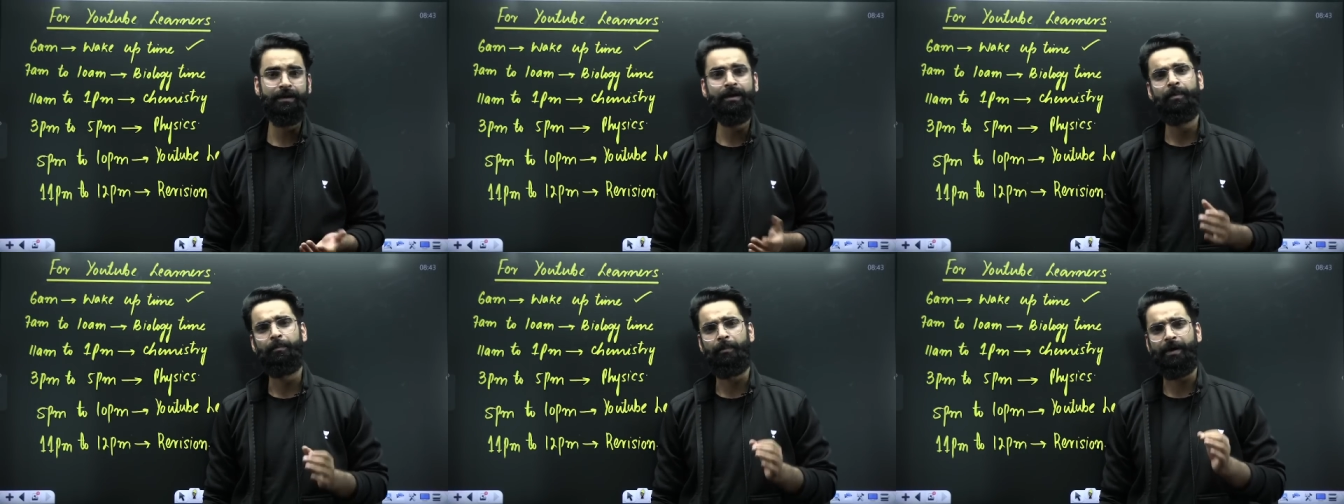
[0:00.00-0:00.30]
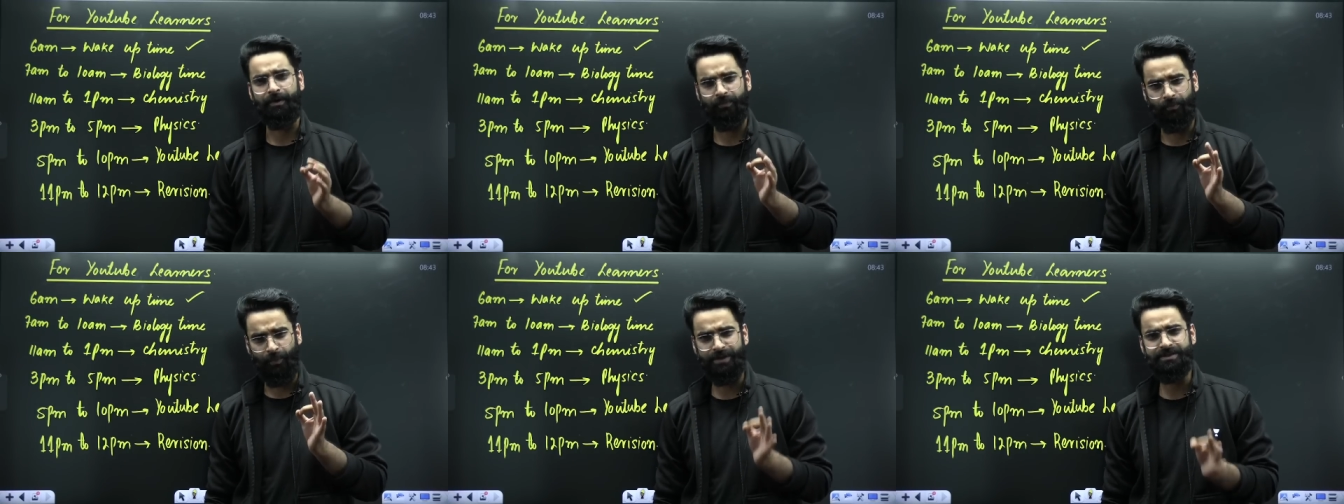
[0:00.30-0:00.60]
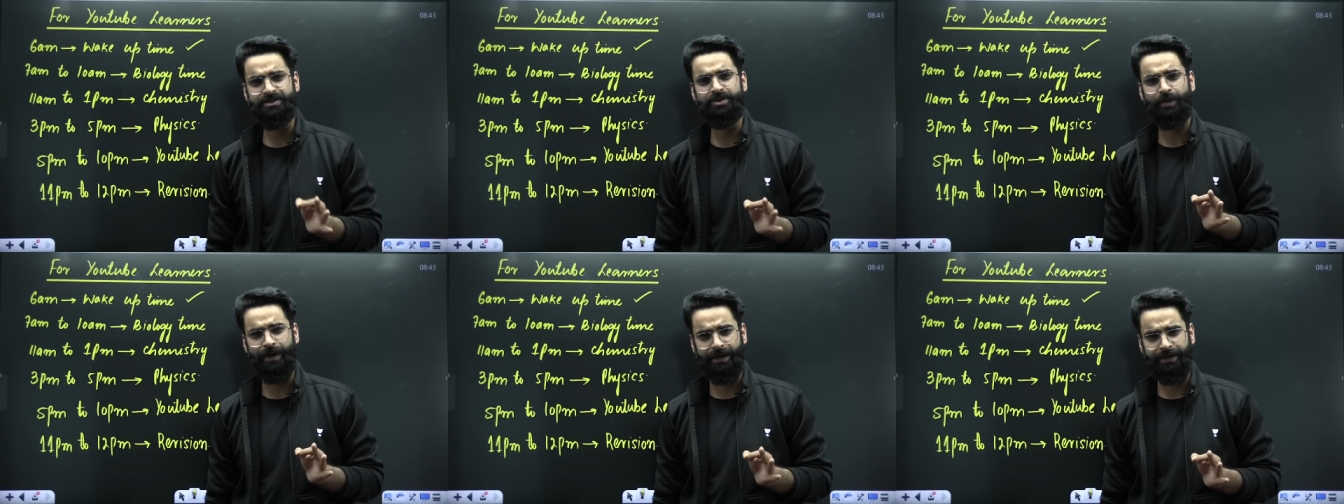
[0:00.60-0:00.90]
but
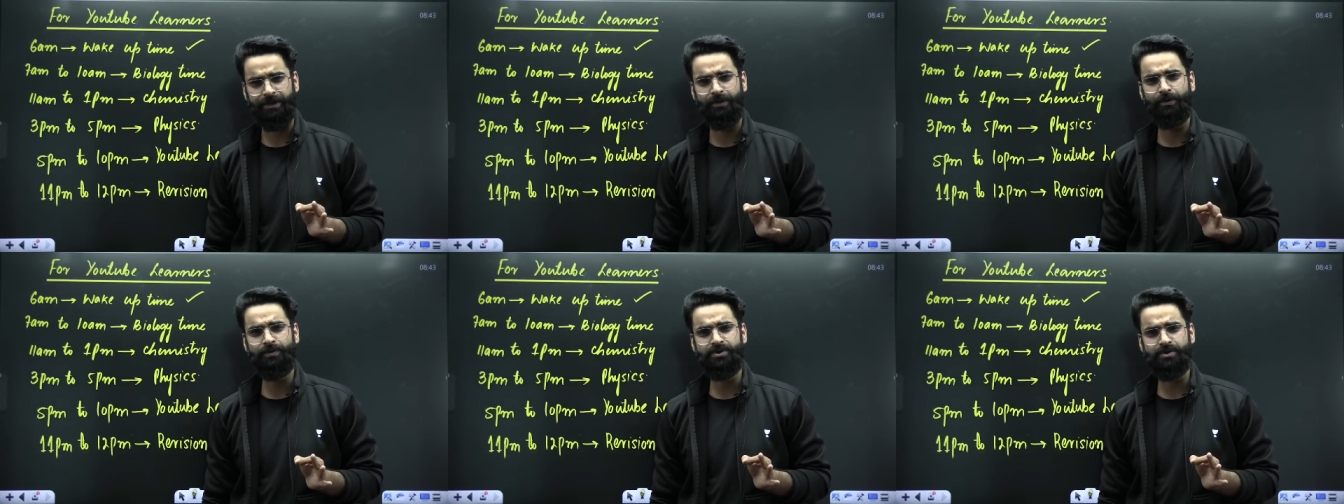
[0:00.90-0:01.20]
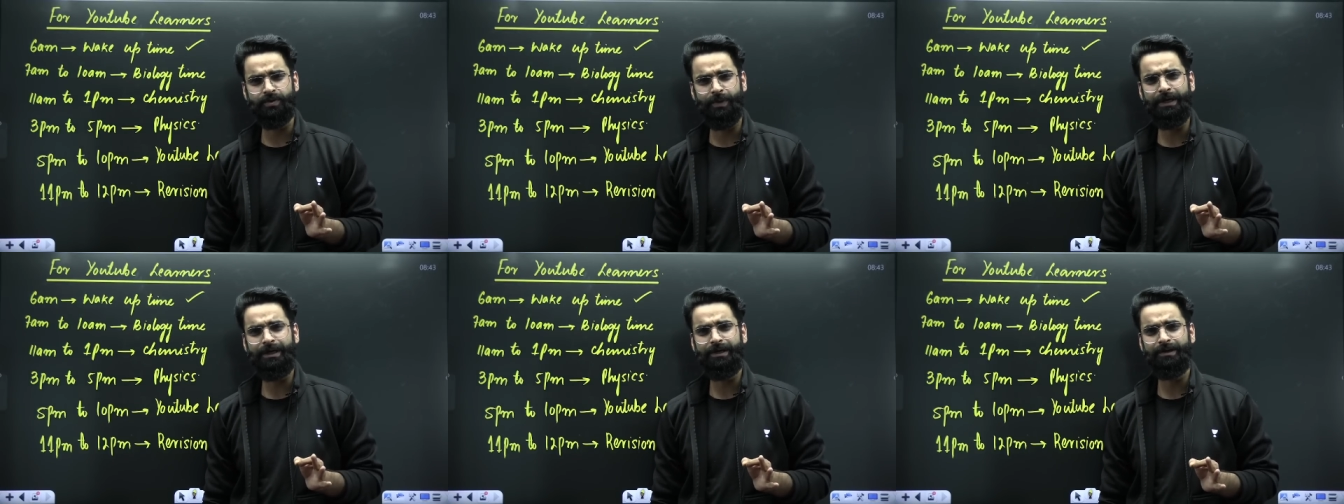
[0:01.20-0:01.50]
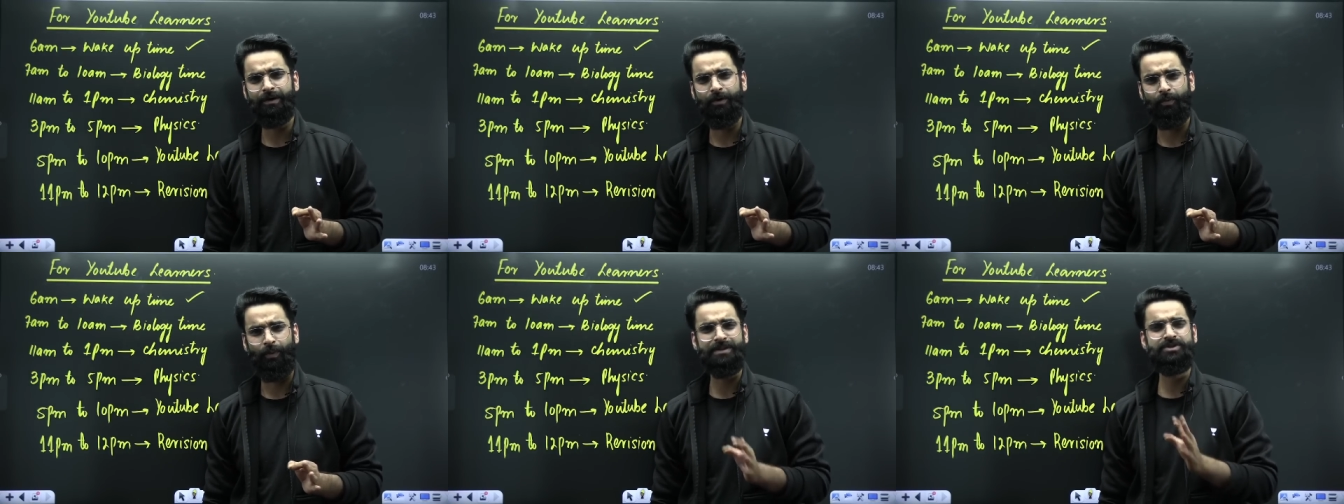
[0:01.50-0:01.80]
once you get used to it,
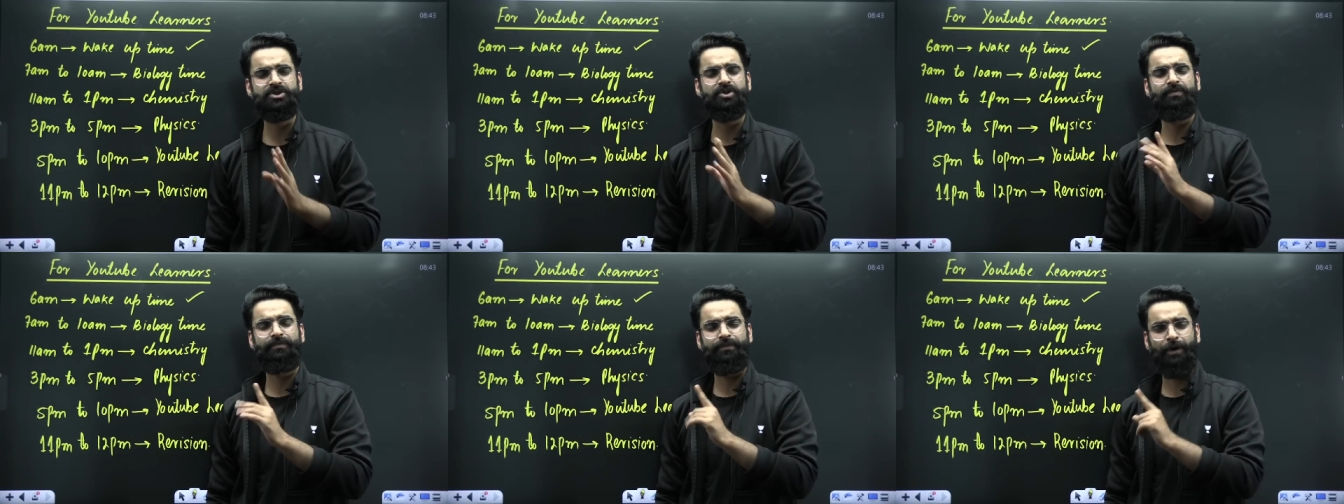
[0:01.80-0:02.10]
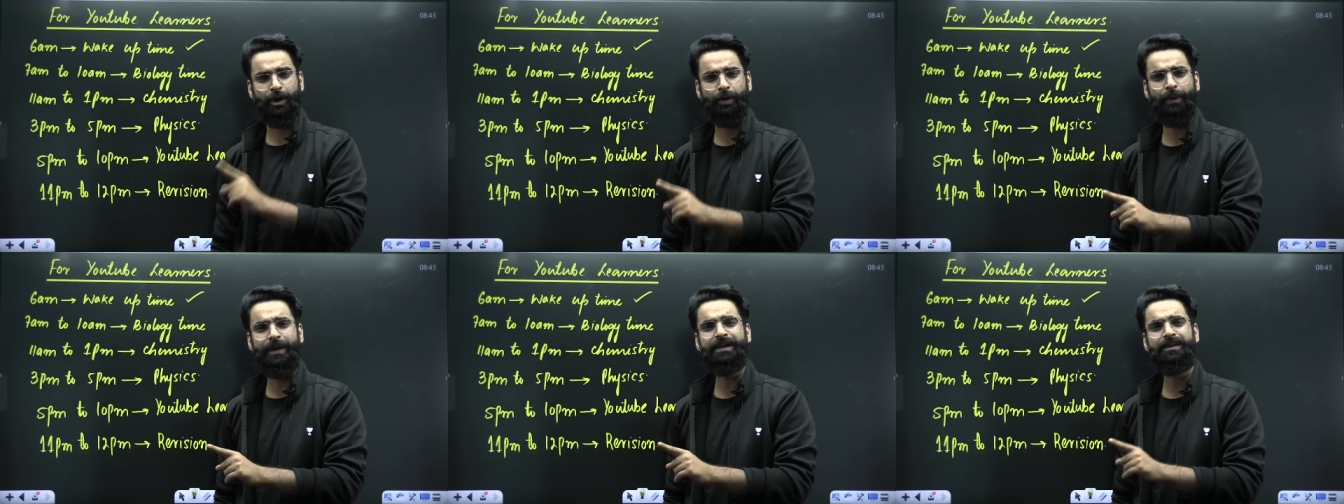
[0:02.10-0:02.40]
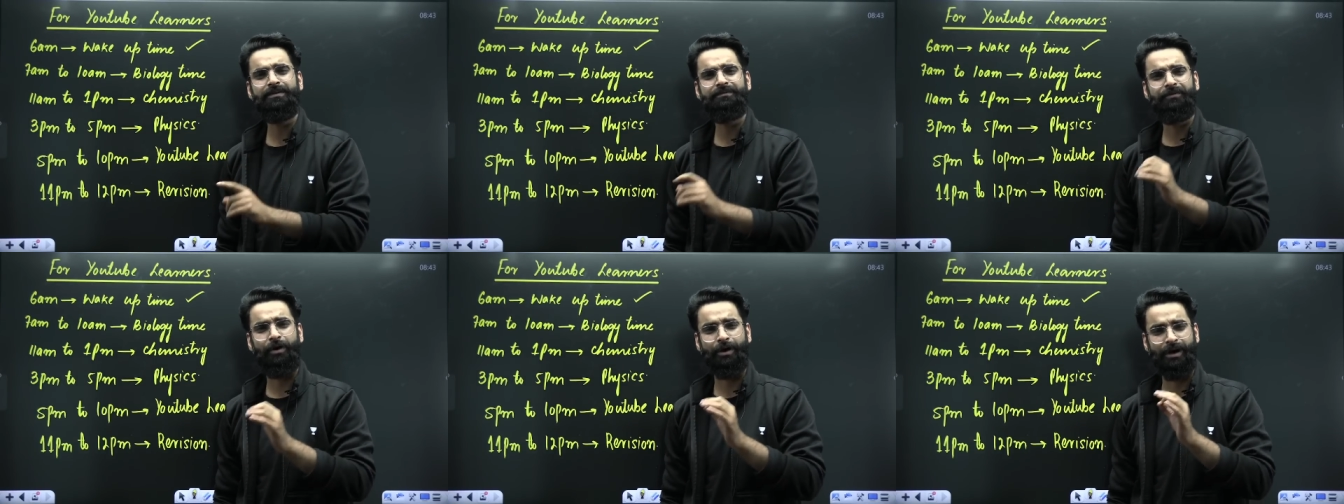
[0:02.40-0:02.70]
once you follow it
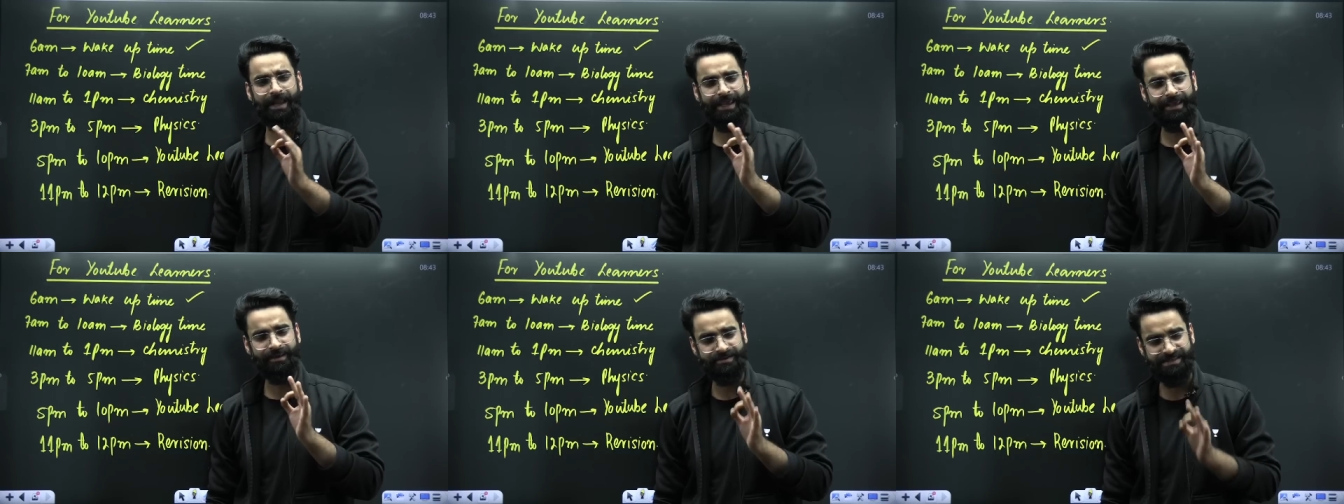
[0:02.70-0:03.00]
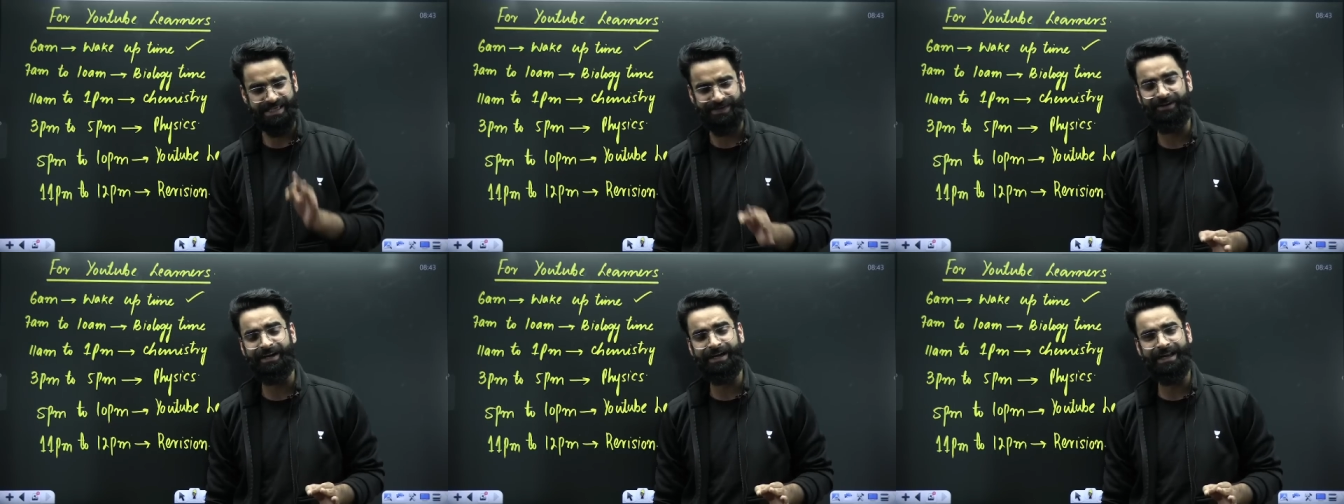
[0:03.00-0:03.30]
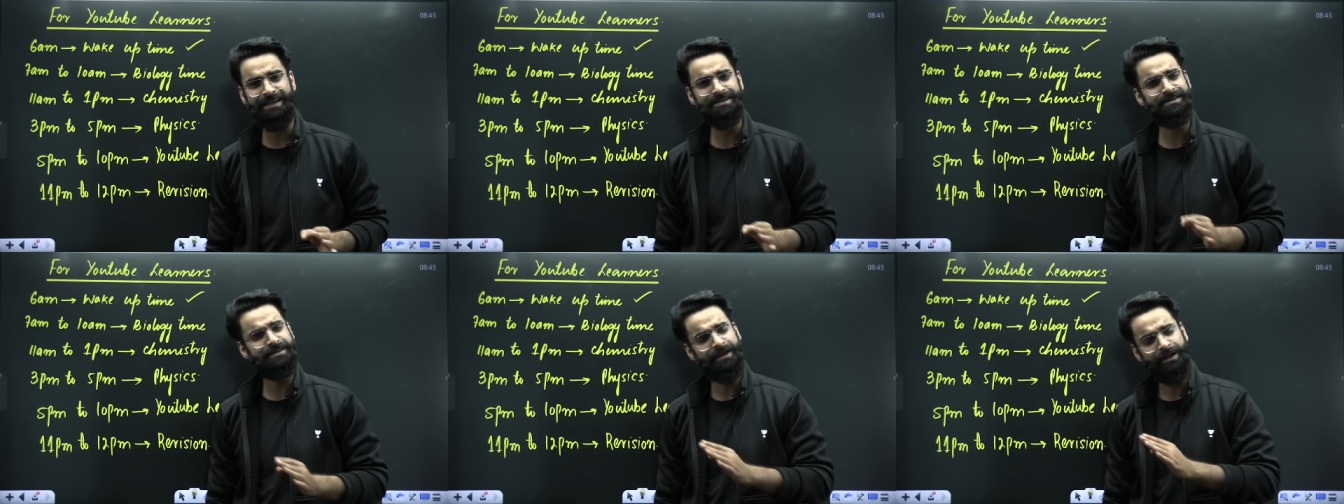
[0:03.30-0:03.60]
for like seven
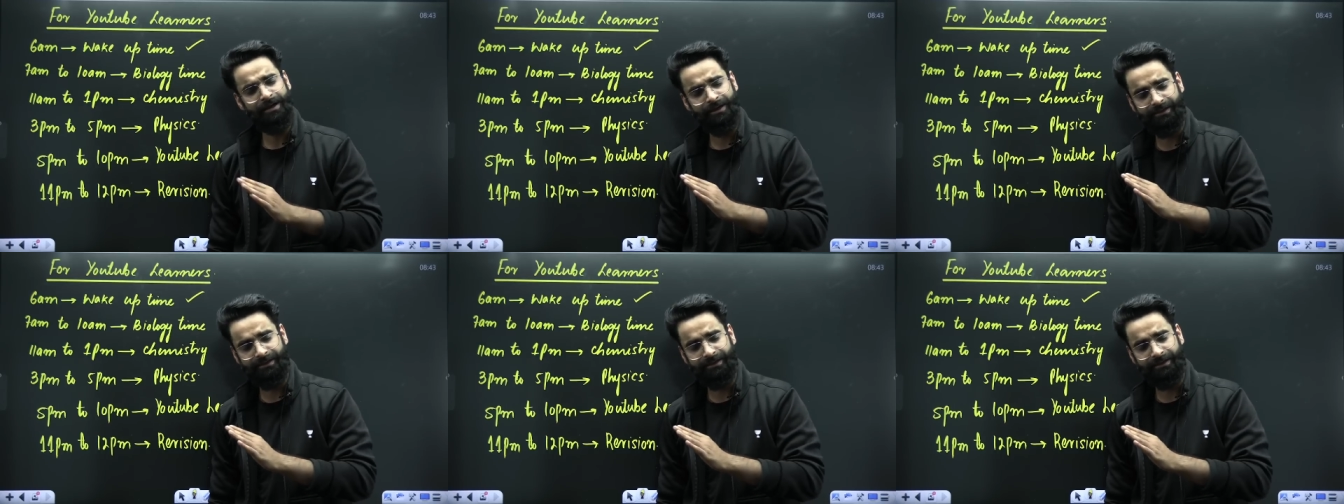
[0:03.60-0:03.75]
days,